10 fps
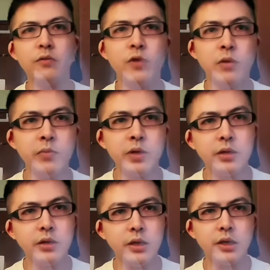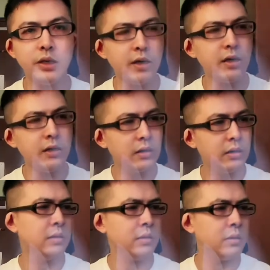from IKEA.
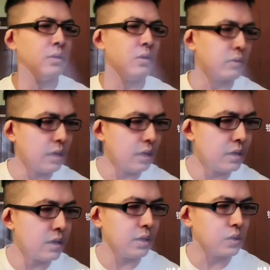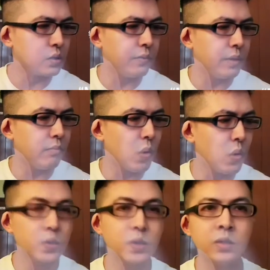Okay, it's called the
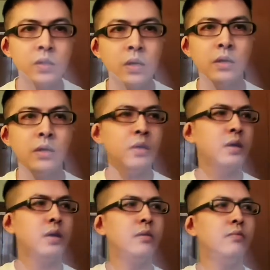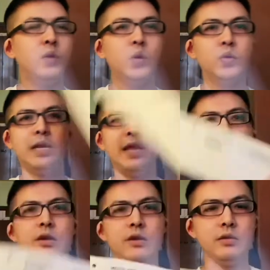
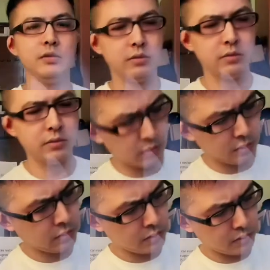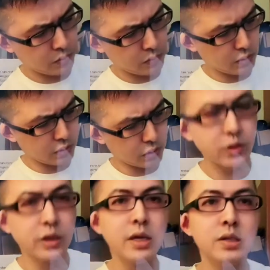Mosslander. Not
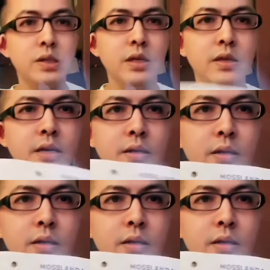sure you can see that.